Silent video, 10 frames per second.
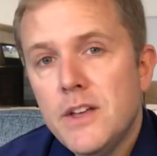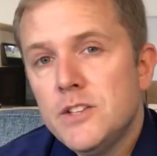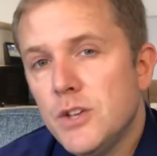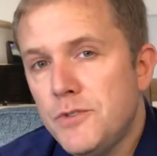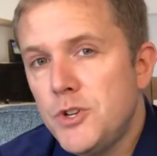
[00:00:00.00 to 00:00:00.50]

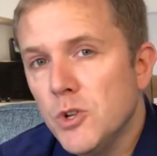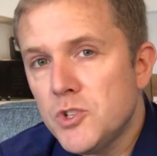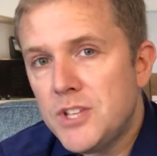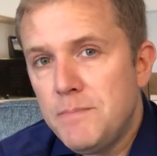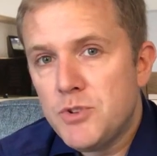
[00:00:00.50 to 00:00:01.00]
So if dual
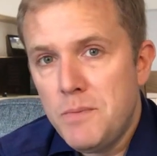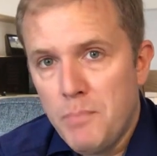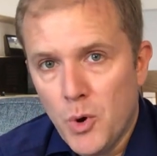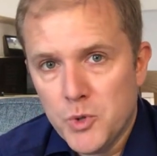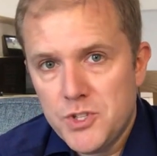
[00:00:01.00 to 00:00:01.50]
SIMs are
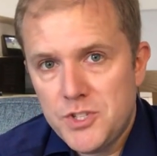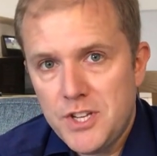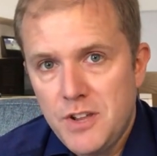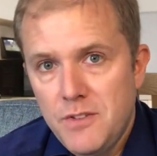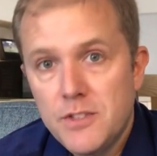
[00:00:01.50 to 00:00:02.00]
important
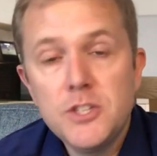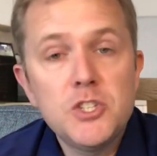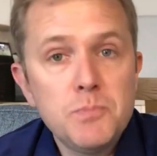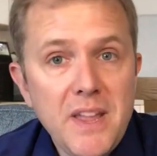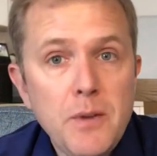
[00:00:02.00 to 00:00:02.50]
to you, then
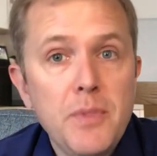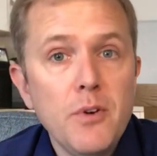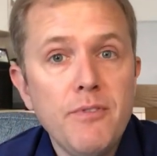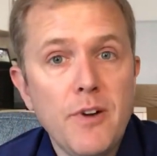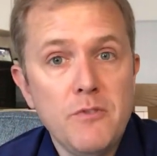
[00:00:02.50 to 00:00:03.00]
speak with
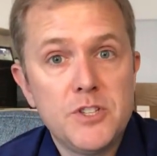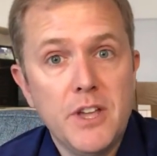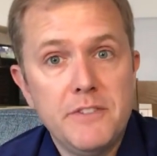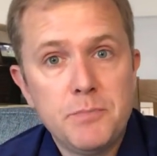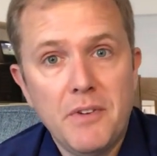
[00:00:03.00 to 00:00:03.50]
your phone
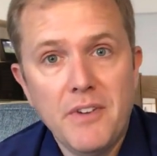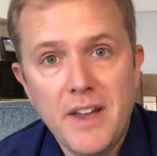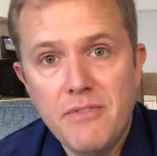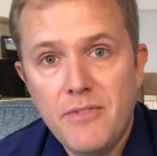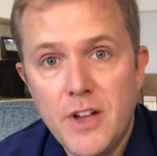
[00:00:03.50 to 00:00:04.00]
service
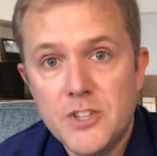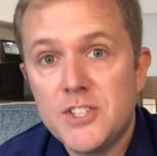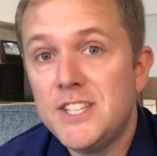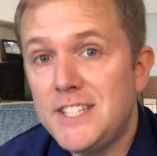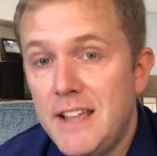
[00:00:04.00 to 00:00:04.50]
provider first
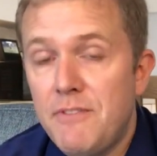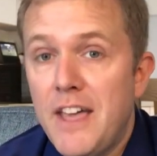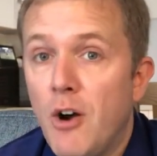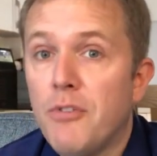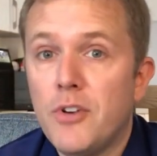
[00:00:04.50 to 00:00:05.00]
to see if
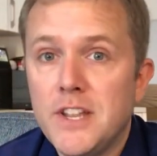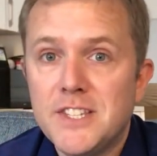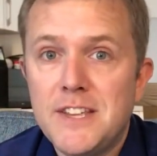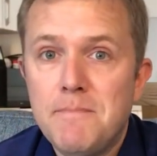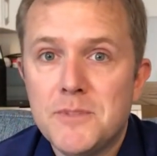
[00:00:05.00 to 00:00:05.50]
they offer
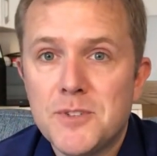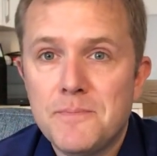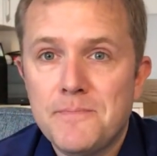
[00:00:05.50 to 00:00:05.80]
eSIMs.